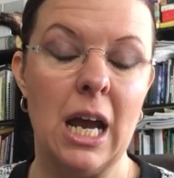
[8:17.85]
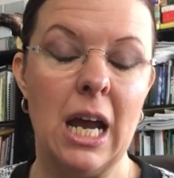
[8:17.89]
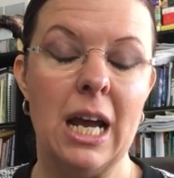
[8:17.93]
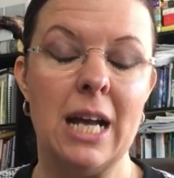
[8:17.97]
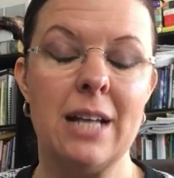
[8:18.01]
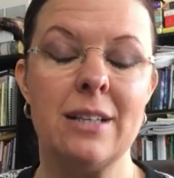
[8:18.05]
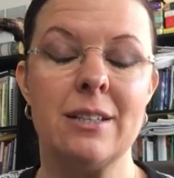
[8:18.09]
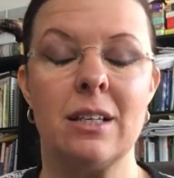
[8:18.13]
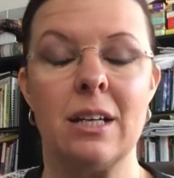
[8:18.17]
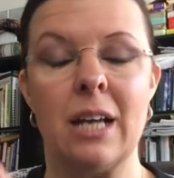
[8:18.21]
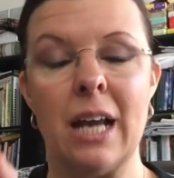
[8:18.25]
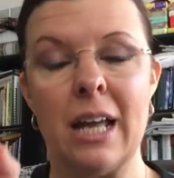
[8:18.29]

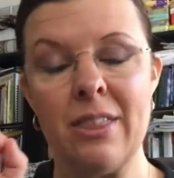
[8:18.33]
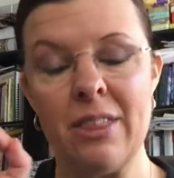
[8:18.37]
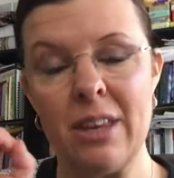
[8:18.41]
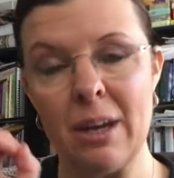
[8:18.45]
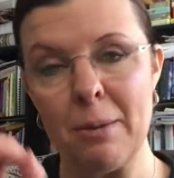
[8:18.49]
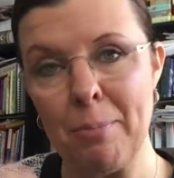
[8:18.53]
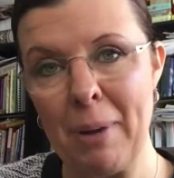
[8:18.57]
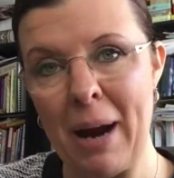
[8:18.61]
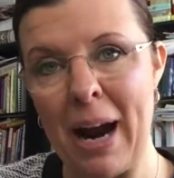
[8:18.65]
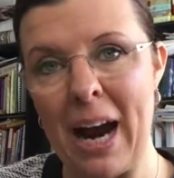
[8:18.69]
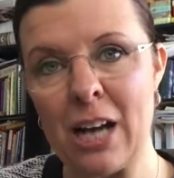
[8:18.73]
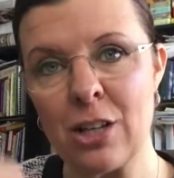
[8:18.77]
It's a, the
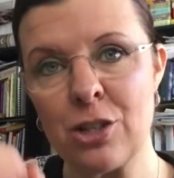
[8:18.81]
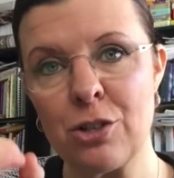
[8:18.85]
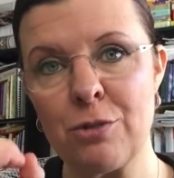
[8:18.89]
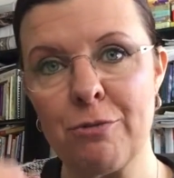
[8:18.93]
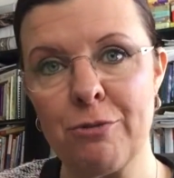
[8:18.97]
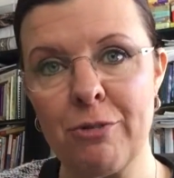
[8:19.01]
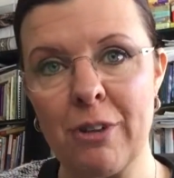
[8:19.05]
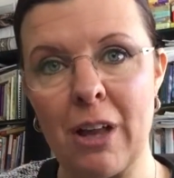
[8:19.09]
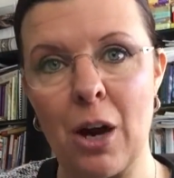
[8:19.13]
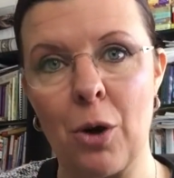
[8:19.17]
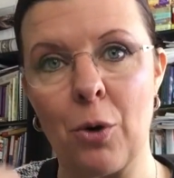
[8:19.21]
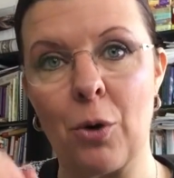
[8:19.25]
passion
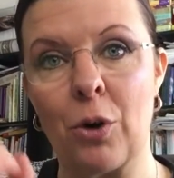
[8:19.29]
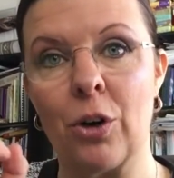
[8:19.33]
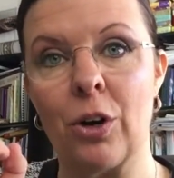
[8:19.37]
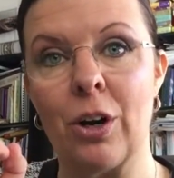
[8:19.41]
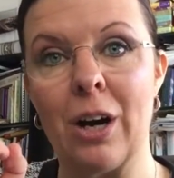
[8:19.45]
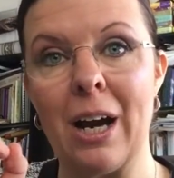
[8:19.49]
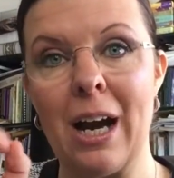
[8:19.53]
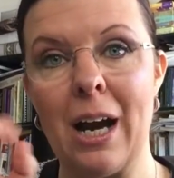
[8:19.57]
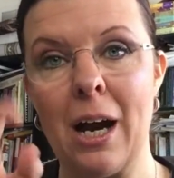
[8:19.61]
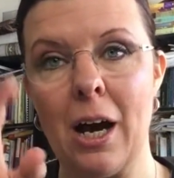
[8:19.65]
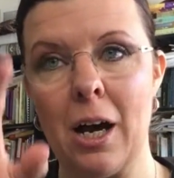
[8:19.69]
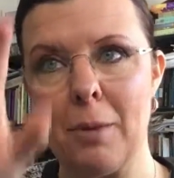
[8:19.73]

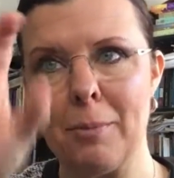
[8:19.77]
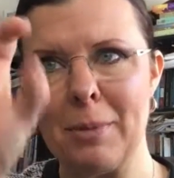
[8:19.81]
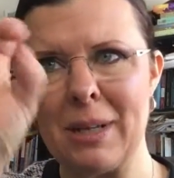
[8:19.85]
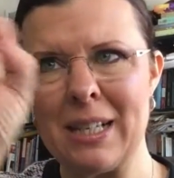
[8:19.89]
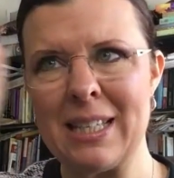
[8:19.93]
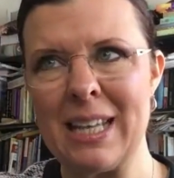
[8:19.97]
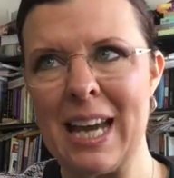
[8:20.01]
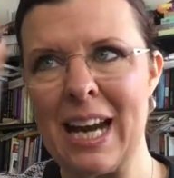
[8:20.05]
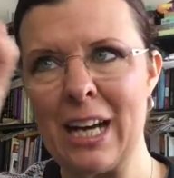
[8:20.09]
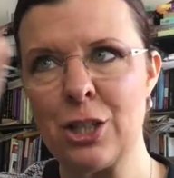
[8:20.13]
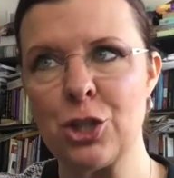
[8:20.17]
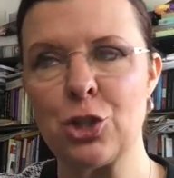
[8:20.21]
flower, um,
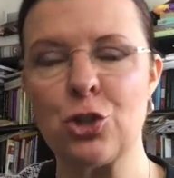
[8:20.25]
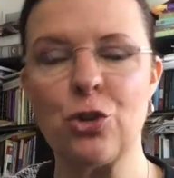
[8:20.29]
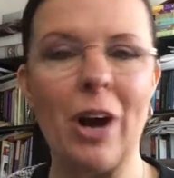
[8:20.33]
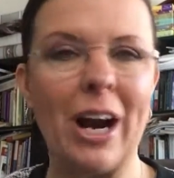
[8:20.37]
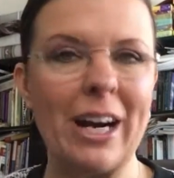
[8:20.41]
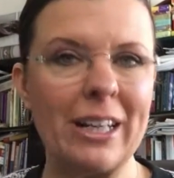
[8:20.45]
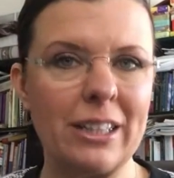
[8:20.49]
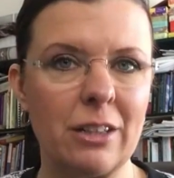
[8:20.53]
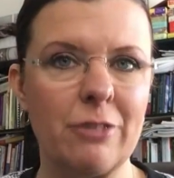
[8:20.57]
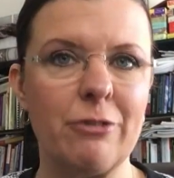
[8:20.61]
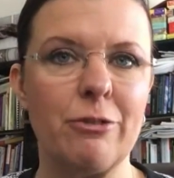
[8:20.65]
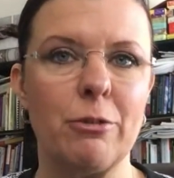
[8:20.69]
it's
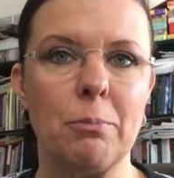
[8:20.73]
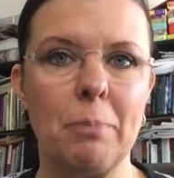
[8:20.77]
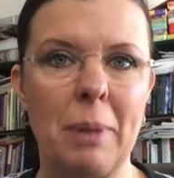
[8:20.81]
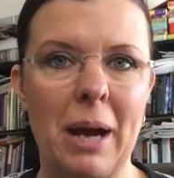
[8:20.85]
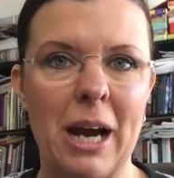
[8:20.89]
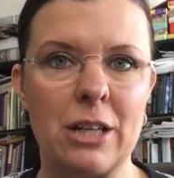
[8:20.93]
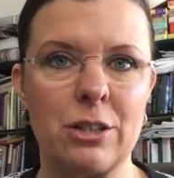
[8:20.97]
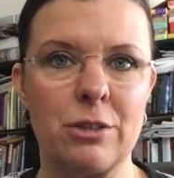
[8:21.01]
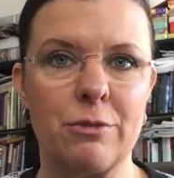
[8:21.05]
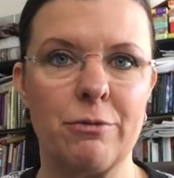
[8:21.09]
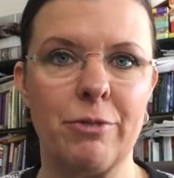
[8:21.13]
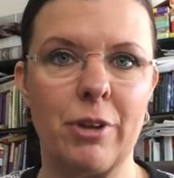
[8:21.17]
extracted from
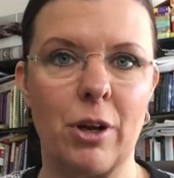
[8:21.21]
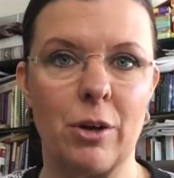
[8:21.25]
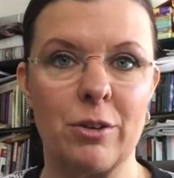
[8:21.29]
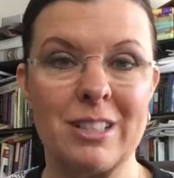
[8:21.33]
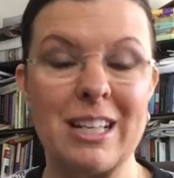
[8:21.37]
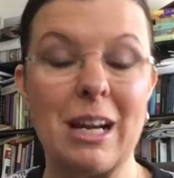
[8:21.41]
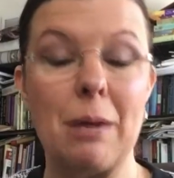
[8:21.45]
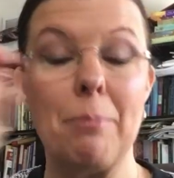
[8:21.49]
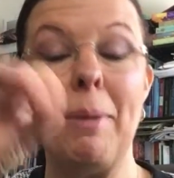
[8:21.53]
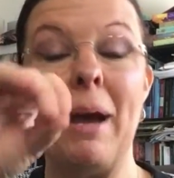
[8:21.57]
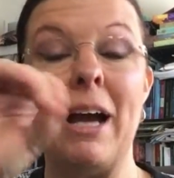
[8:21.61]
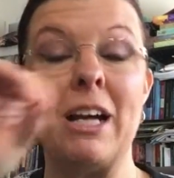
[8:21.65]
passion flower. It's
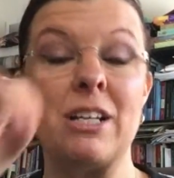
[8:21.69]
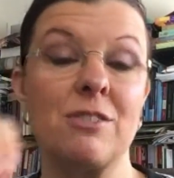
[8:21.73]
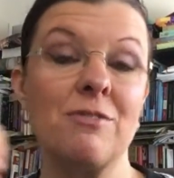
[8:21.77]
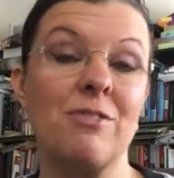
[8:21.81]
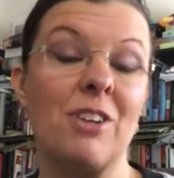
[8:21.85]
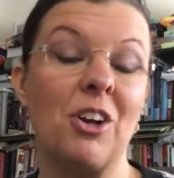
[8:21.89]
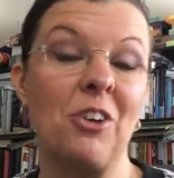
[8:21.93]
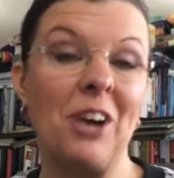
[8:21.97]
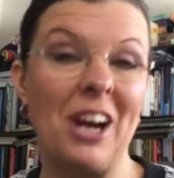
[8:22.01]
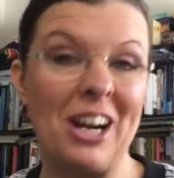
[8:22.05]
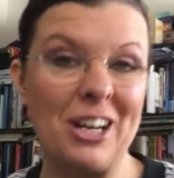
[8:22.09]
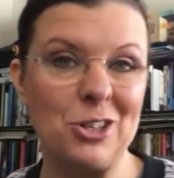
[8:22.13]
not passion
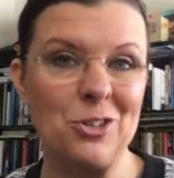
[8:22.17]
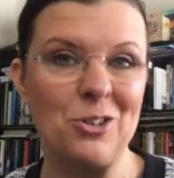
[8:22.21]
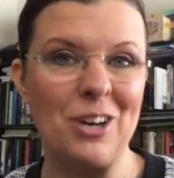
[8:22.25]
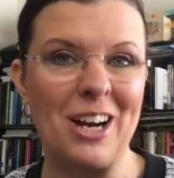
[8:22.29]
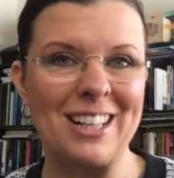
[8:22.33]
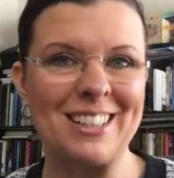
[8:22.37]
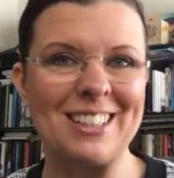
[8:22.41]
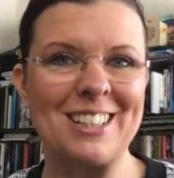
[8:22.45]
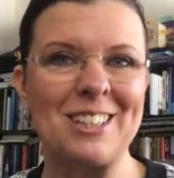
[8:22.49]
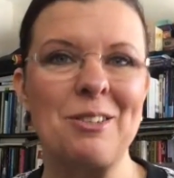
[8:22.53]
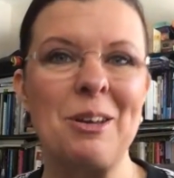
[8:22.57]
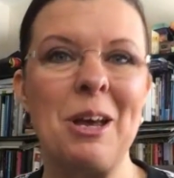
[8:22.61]
flower
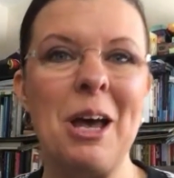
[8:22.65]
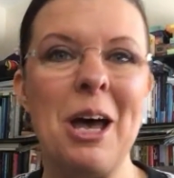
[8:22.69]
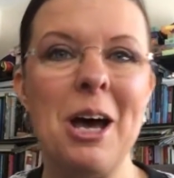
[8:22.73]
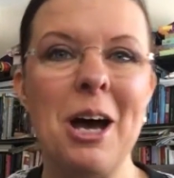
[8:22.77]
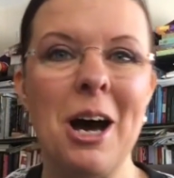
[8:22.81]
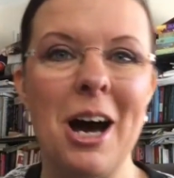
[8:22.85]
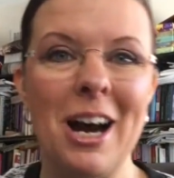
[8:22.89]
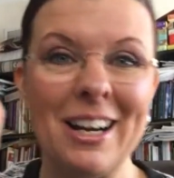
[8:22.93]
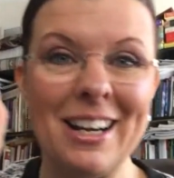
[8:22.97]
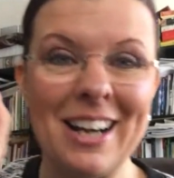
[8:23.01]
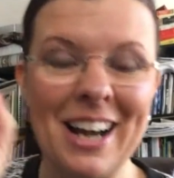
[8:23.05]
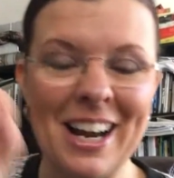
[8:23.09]
extract. It's
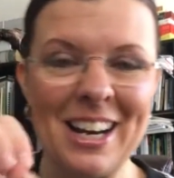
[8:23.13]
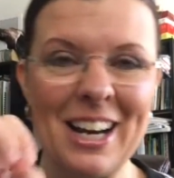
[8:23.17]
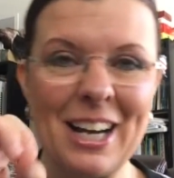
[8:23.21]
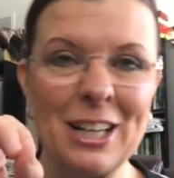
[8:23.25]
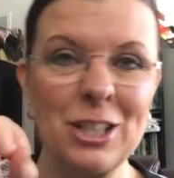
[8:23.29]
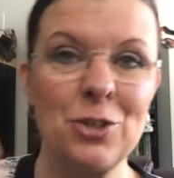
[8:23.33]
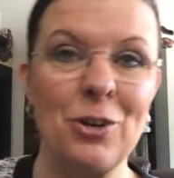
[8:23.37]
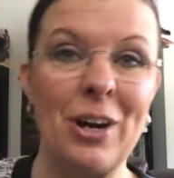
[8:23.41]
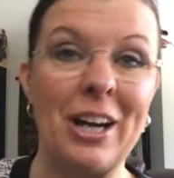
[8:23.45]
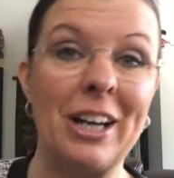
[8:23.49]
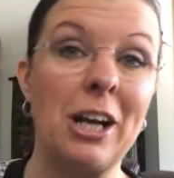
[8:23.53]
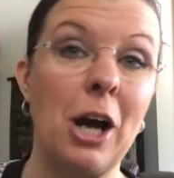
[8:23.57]
an, an
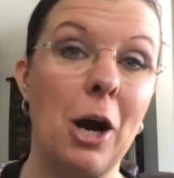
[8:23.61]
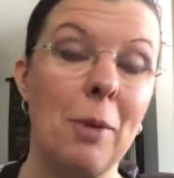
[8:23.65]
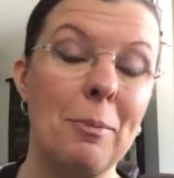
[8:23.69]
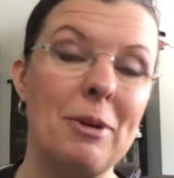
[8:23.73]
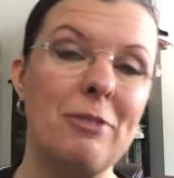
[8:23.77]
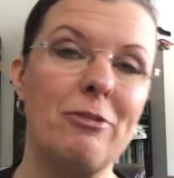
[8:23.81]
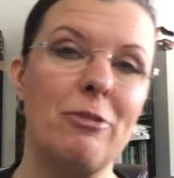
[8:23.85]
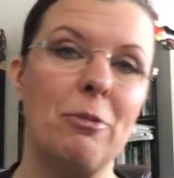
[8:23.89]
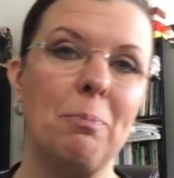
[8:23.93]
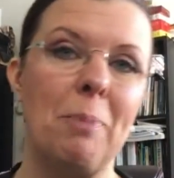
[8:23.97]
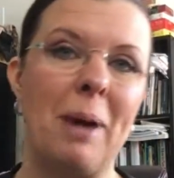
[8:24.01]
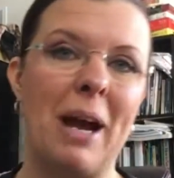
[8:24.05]
extract
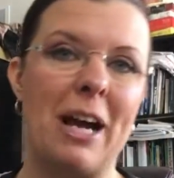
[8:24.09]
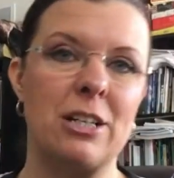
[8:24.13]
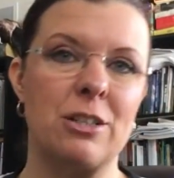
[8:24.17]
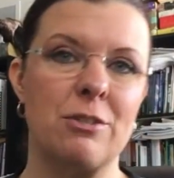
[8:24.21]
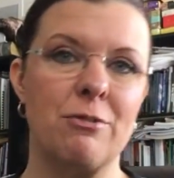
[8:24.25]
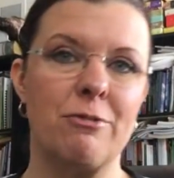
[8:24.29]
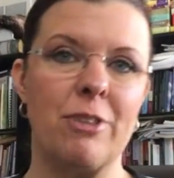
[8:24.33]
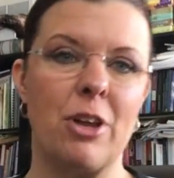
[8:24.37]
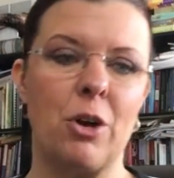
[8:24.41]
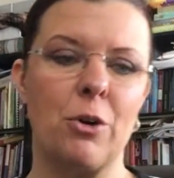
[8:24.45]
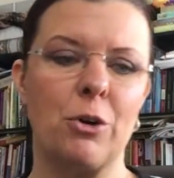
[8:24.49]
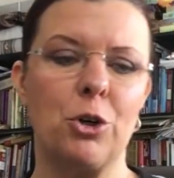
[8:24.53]
coming from
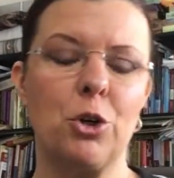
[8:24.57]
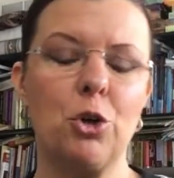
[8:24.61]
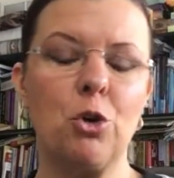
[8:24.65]
passion flower.